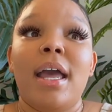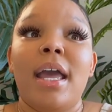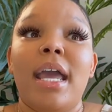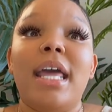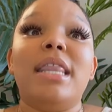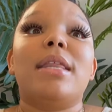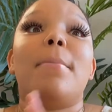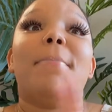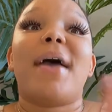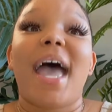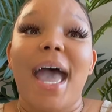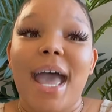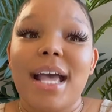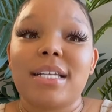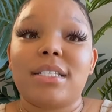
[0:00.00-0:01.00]
in the
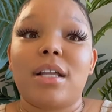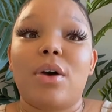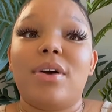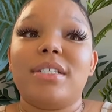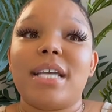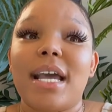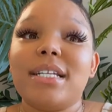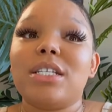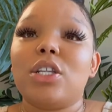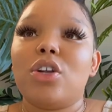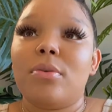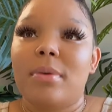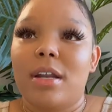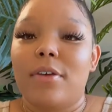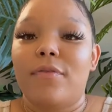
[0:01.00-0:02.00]
past though, it takes a little
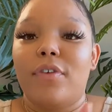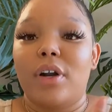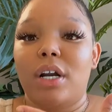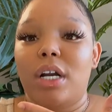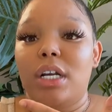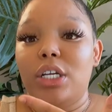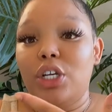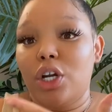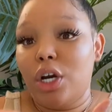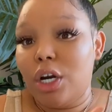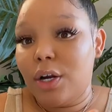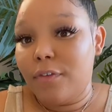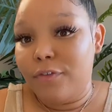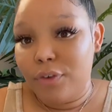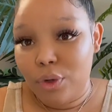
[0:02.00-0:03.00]
minute for
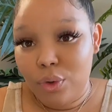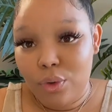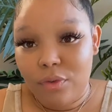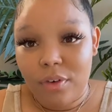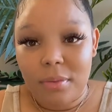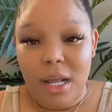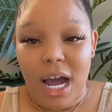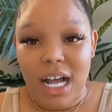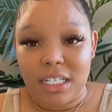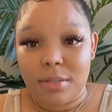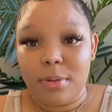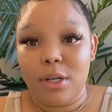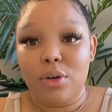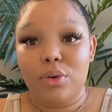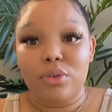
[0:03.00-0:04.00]
your food from the
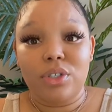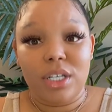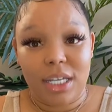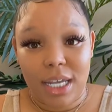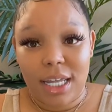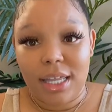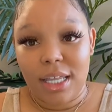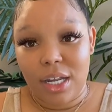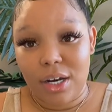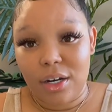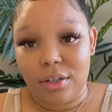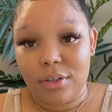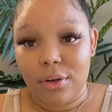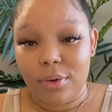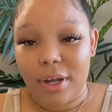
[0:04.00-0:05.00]
hospital to get there,
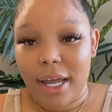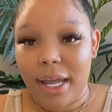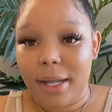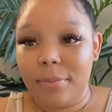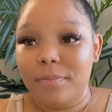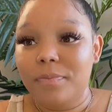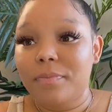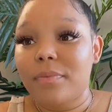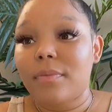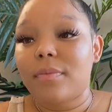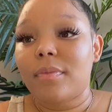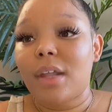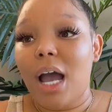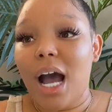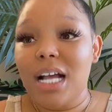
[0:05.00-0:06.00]
okay?
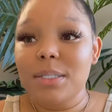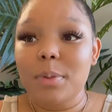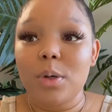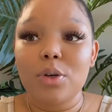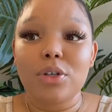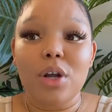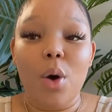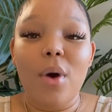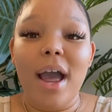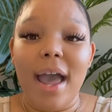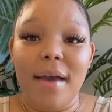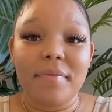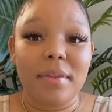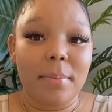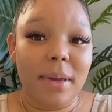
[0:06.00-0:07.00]
Hospital don't
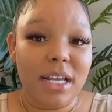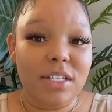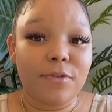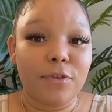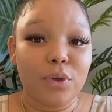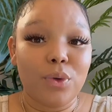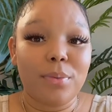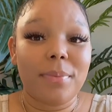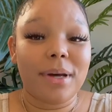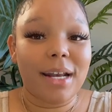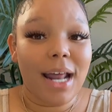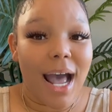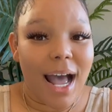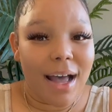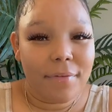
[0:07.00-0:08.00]
have the best food, but
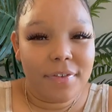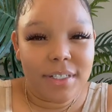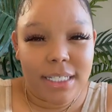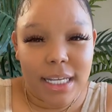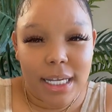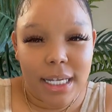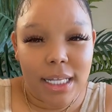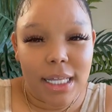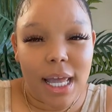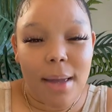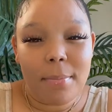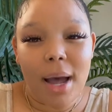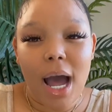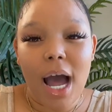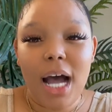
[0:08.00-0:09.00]
I've seen that
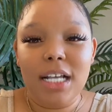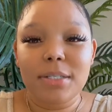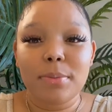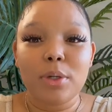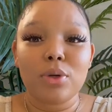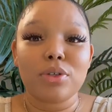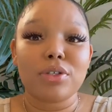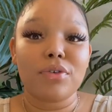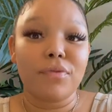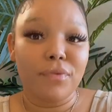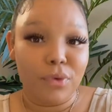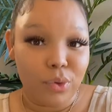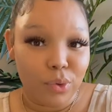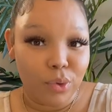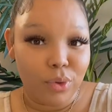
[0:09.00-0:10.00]
my hospital's
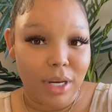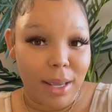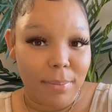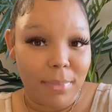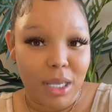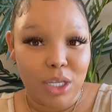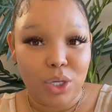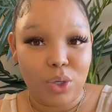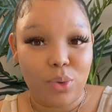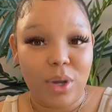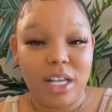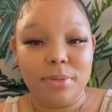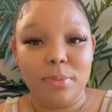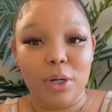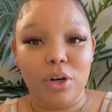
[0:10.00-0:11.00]
food and menu
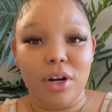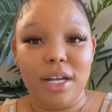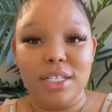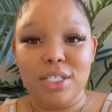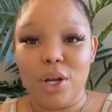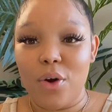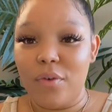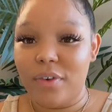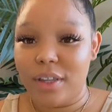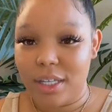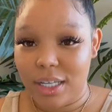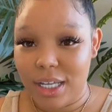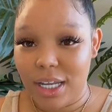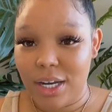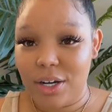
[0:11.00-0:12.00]
has progressed over the
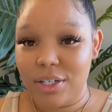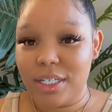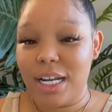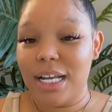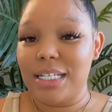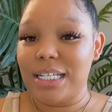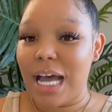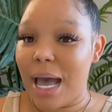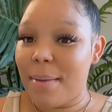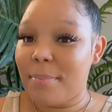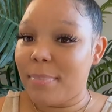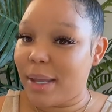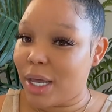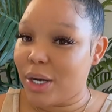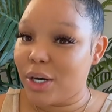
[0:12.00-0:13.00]
years and has gotten
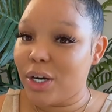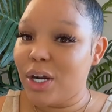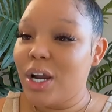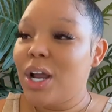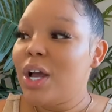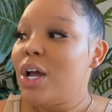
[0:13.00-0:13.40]
better.